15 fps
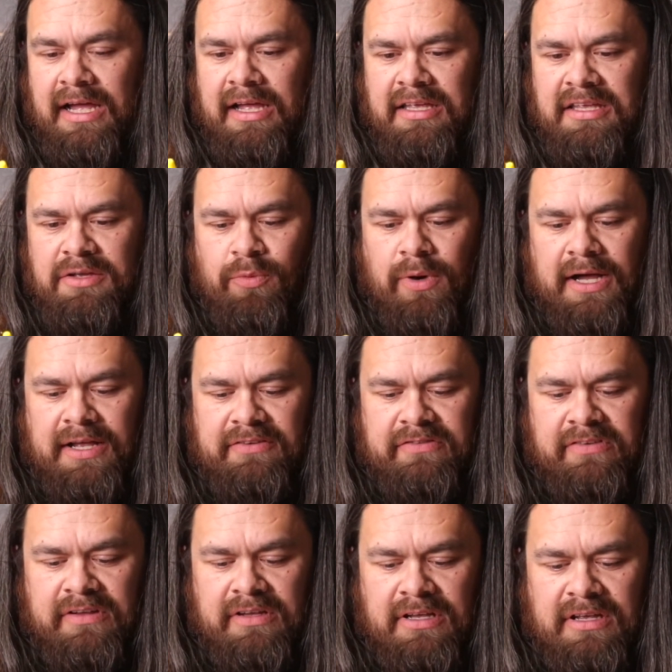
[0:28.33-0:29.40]

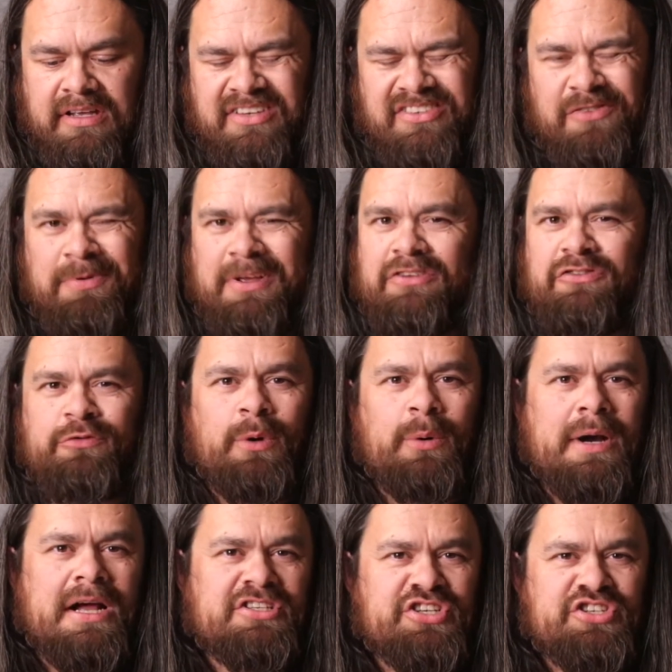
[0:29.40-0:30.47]
heat-wise. Just because
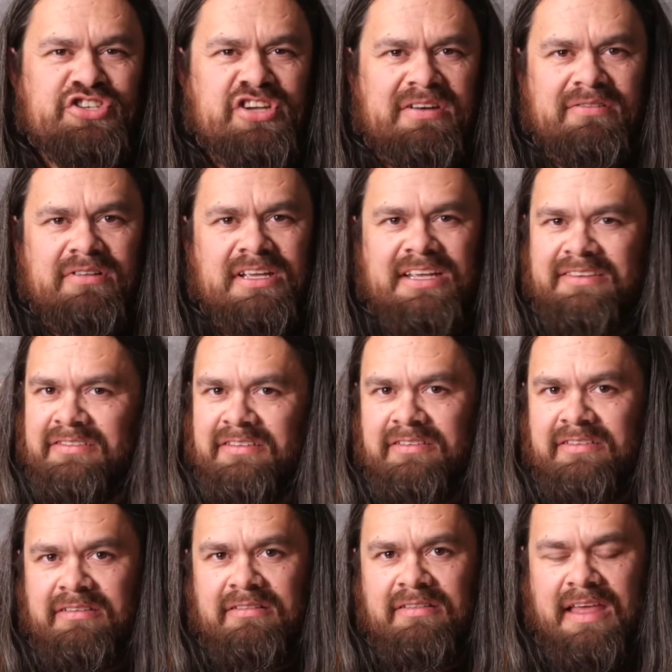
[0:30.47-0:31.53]
sriracha generally
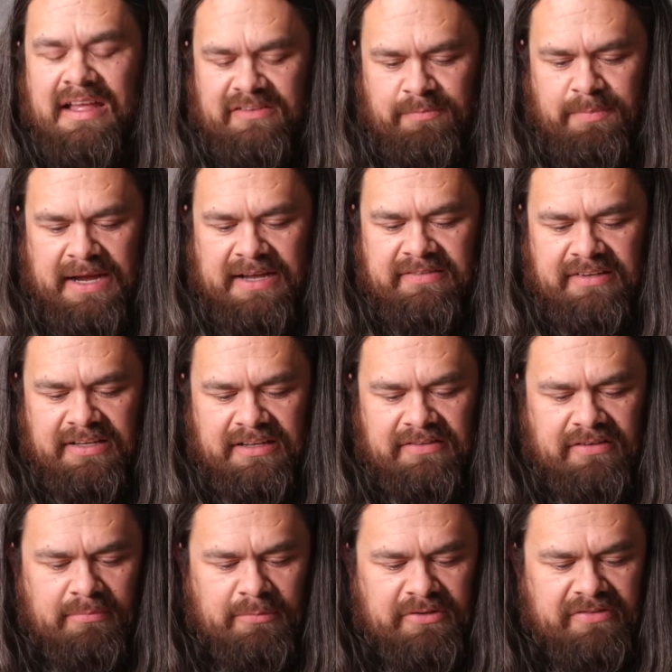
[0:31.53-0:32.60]
isn't that spicy, it's
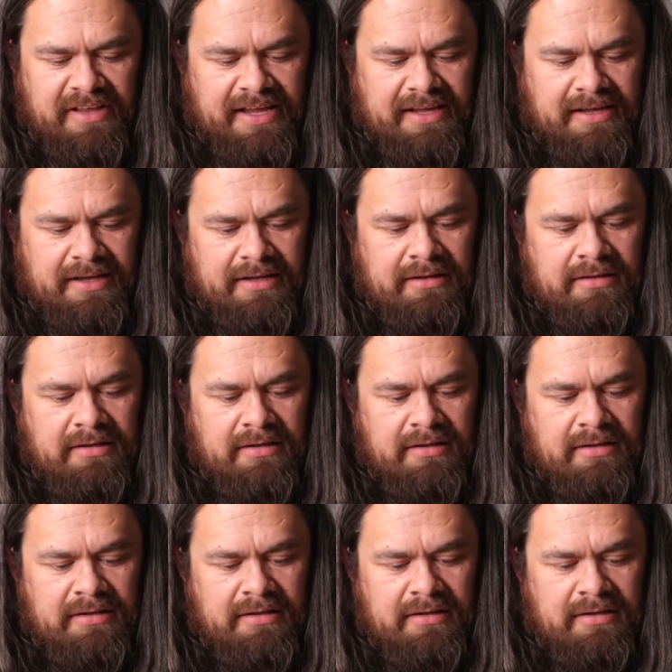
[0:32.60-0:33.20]
almost like a